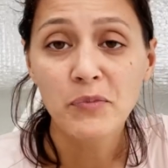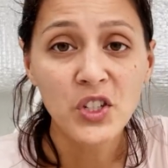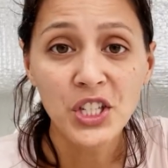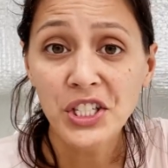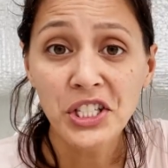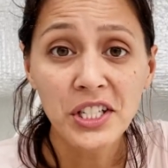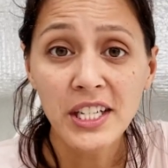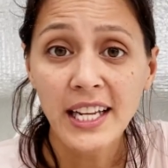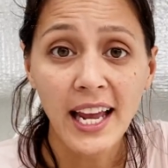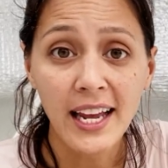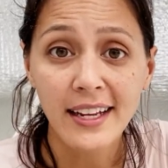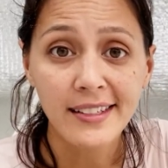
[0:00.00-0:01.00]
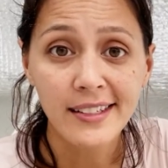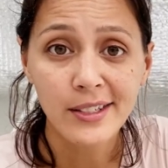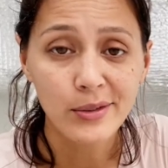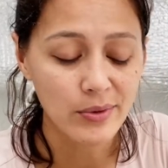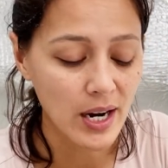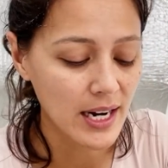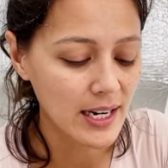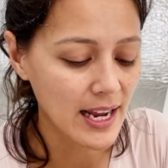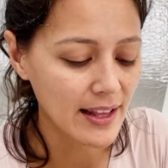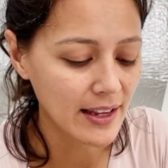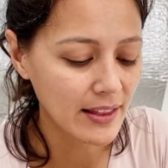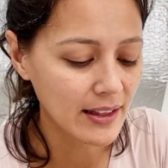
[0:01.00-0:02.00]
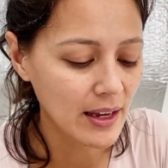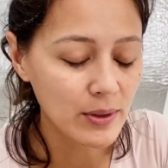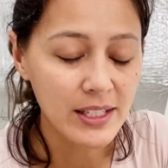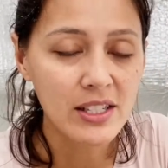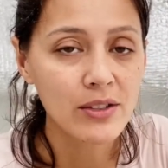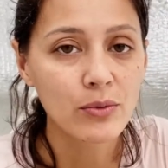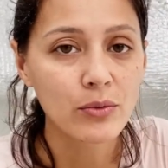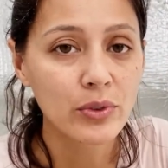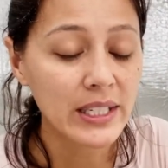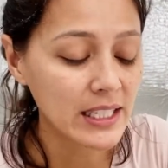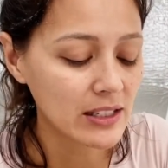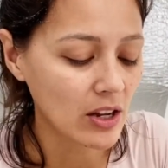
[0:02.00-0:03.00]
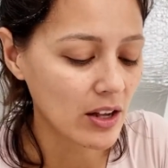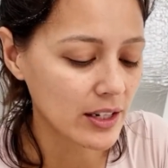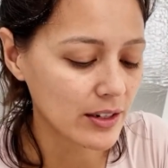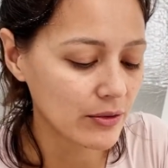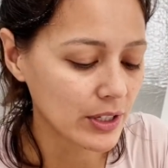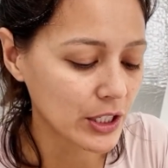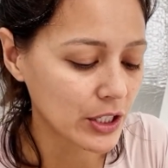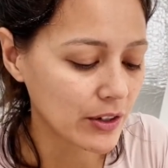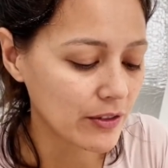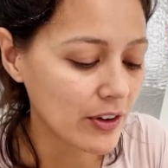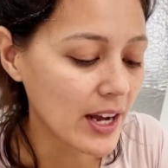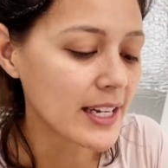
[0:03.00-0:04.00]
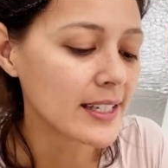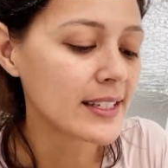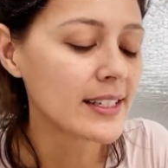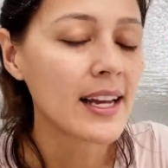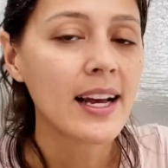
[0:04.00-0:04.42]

just in case, right? And I think that was really solid and really good advice.